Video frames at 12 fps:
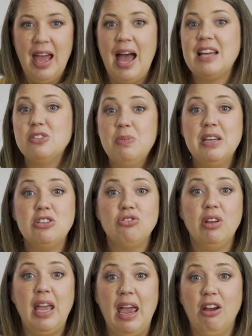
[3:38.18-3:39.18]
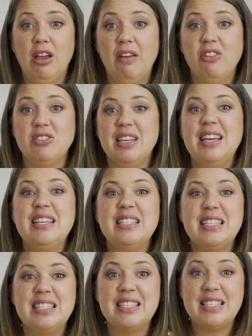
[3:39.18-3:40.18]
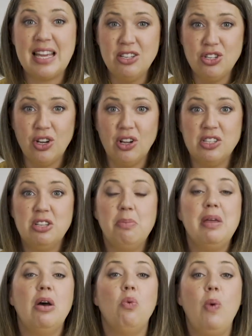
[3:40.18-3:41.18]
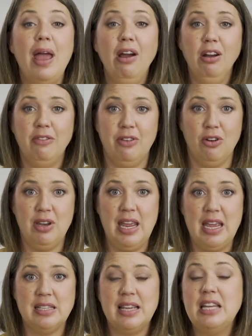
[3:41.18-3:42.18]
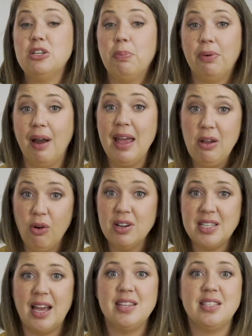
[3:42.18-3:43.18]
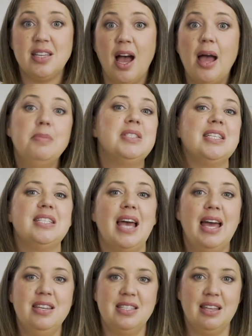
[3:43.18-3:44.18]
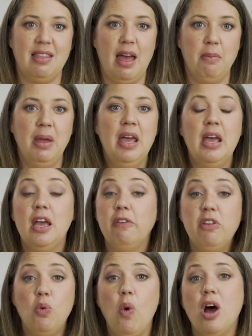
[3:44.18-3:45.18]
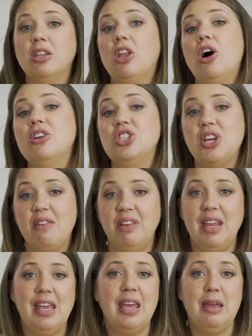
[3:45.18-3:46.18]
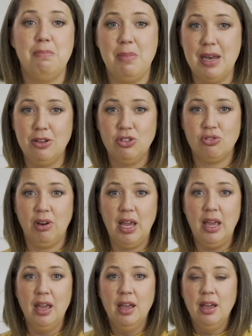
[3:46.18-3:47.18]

As ministry caregivers, it is essential to be aware of your needs and to prioritize time to tend to them if you want longevity in ministry.